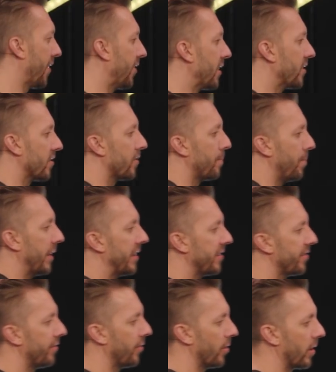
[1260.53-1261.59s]
I think there's a
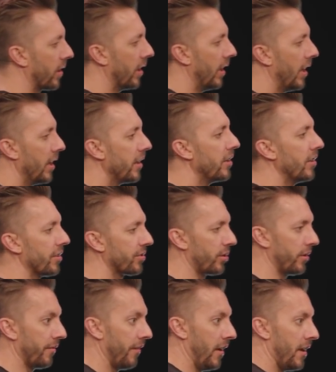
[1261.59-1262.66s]
place for, you know,
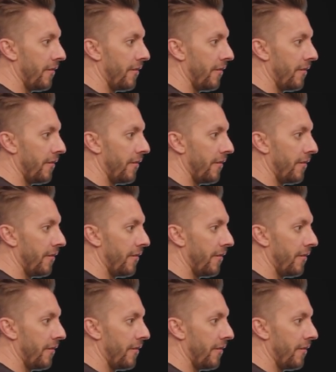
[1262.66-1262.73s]
sort of